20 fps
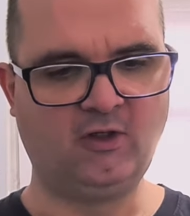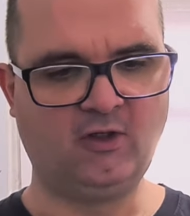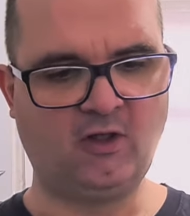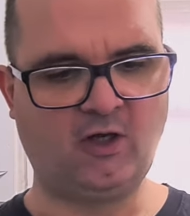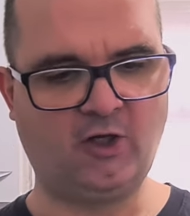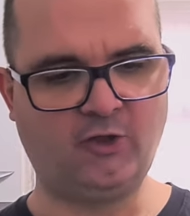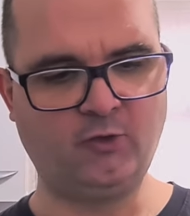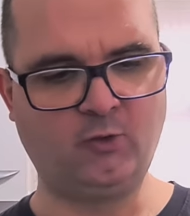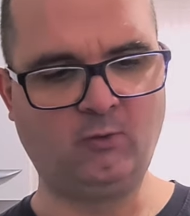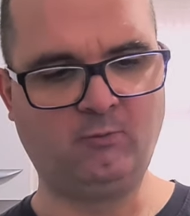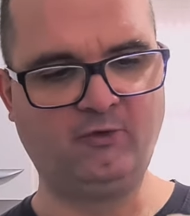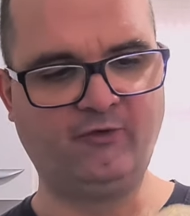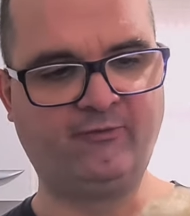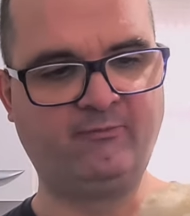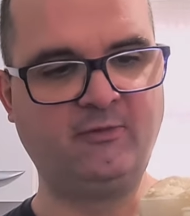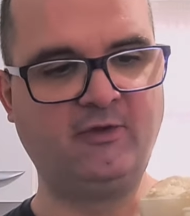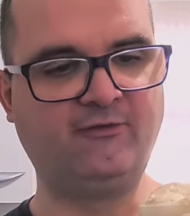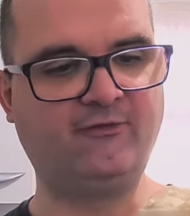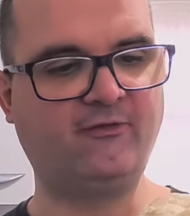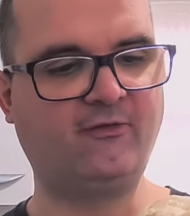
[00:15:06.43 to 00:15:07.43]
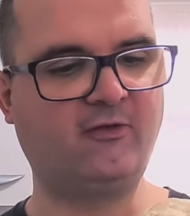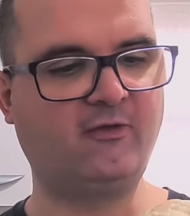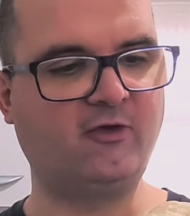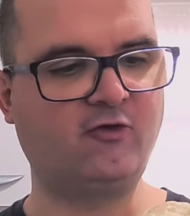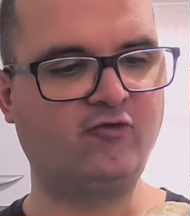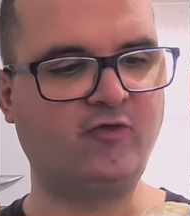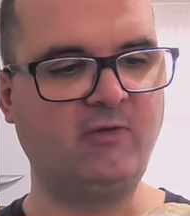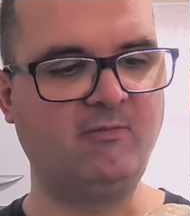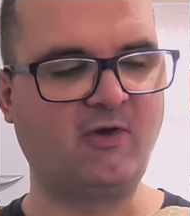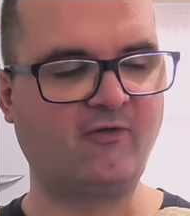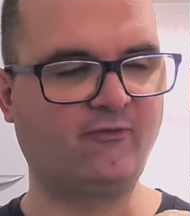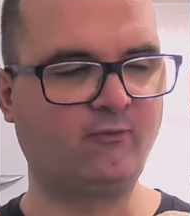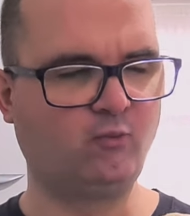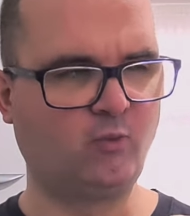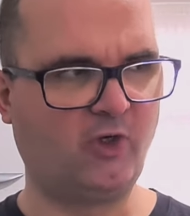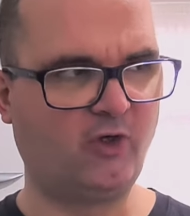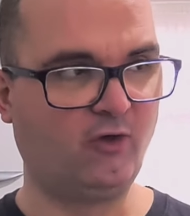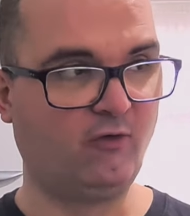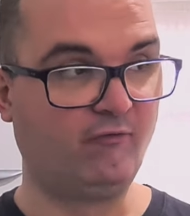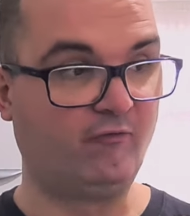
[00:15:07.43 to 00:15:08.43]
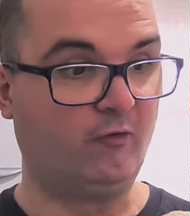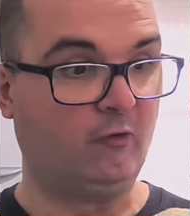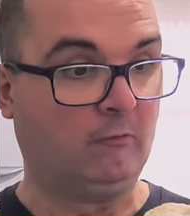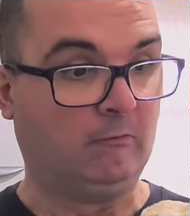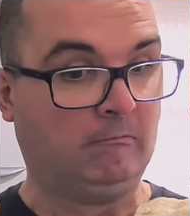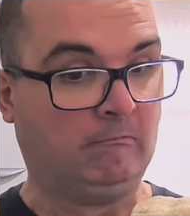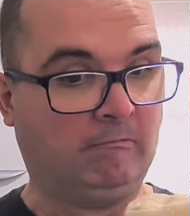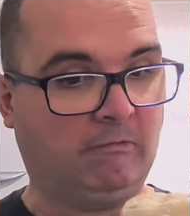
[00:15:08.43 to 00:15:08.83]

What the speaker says: I do hope this means that the cream hasn't went off though.